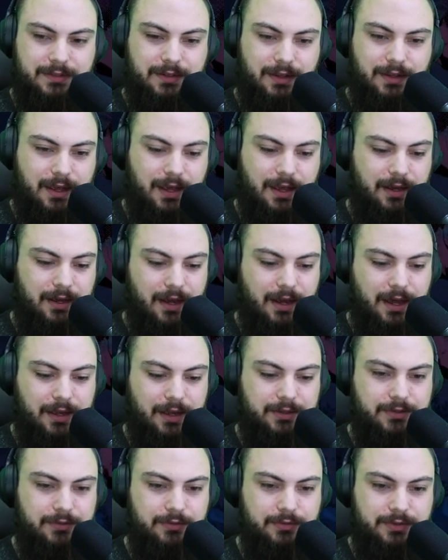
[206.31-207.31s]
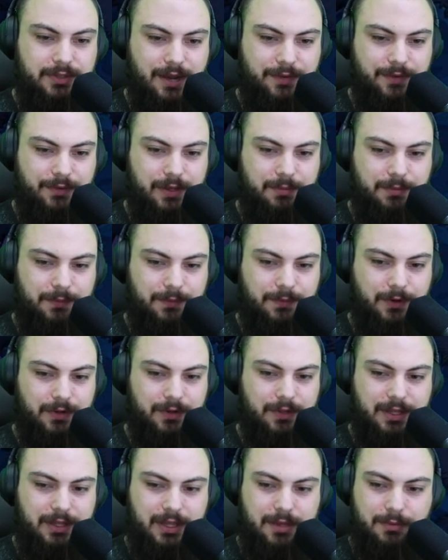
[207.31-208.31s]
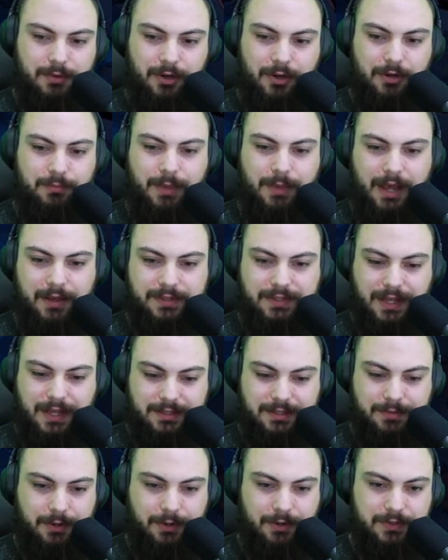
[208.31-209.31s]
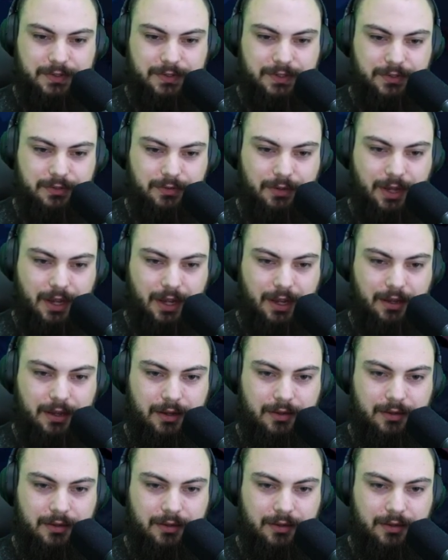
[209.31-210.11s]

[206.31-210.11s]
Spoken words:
And I do definitely prefer the keyboard and mouse as opposed to a...